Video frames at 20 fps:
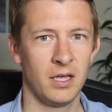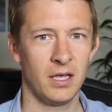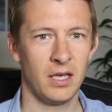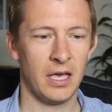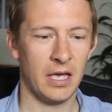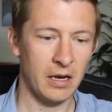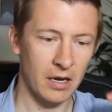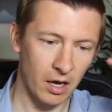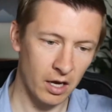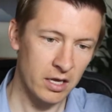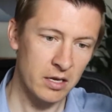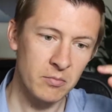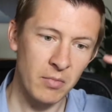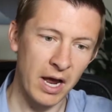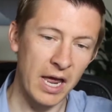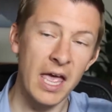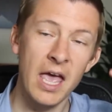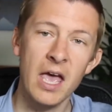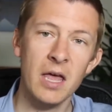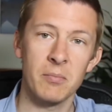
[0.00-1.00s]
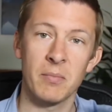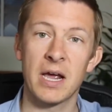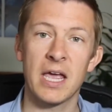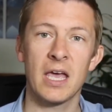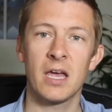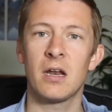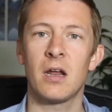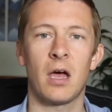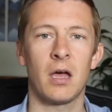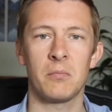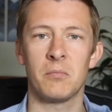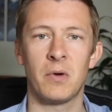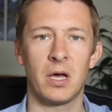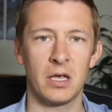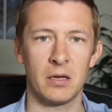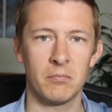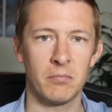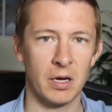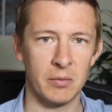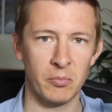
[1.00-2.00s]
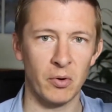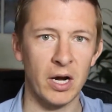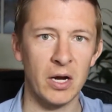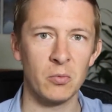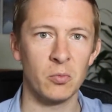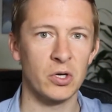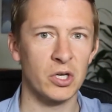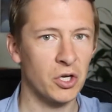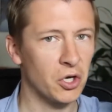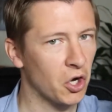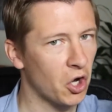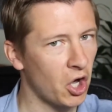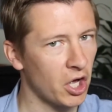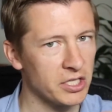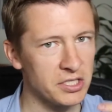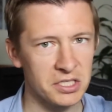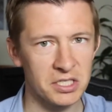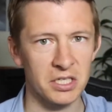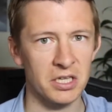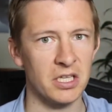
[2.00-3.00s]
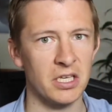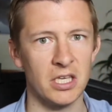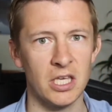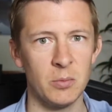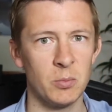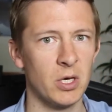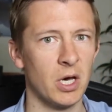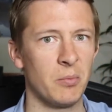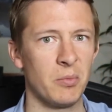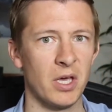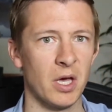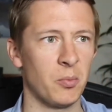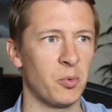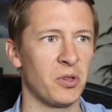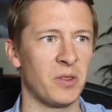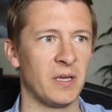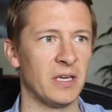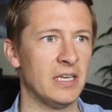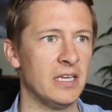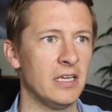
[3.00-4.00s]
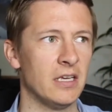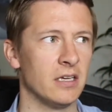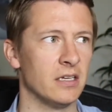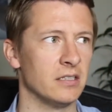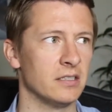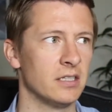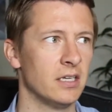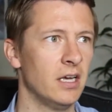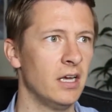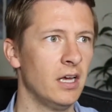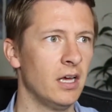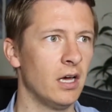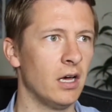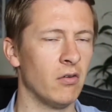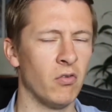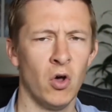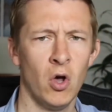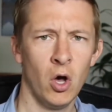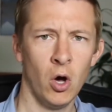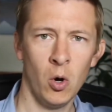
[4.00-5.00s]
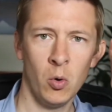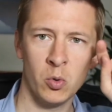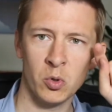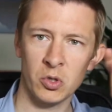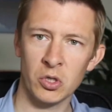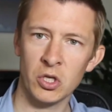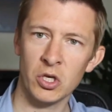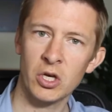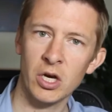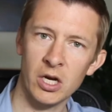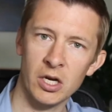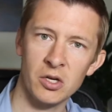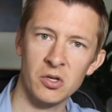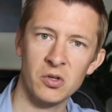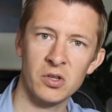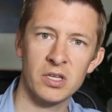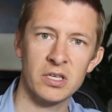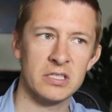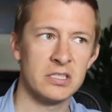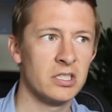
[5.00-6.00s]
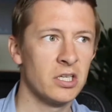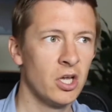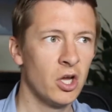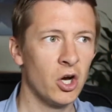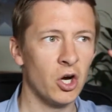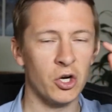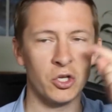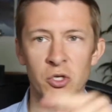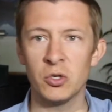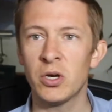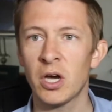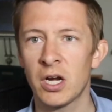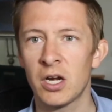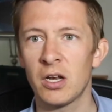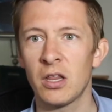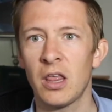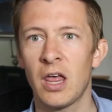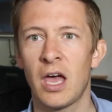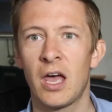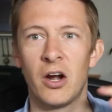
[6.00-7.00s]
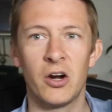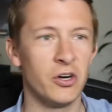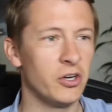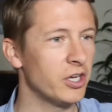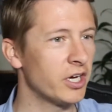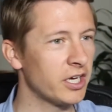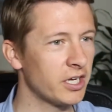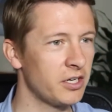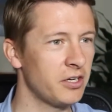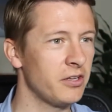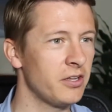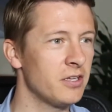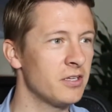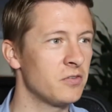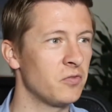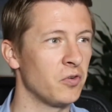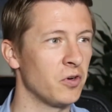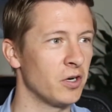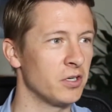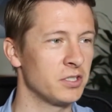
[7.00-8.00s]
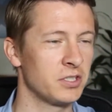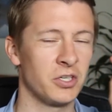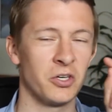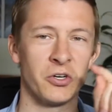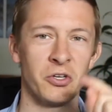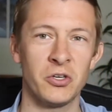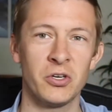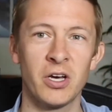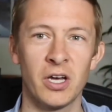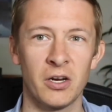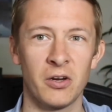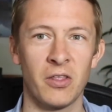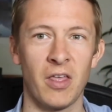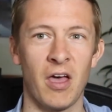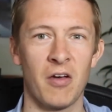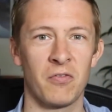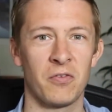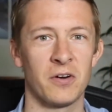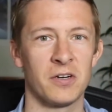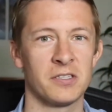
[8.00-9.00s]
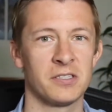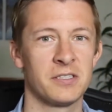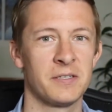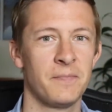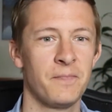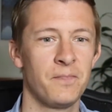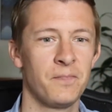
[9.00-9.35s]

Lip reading: And in my head, my brain would constantly keep coming up with ideas of, oh, well, you got to do this, or you got to do that, or you got to do this first, or you got to do that first.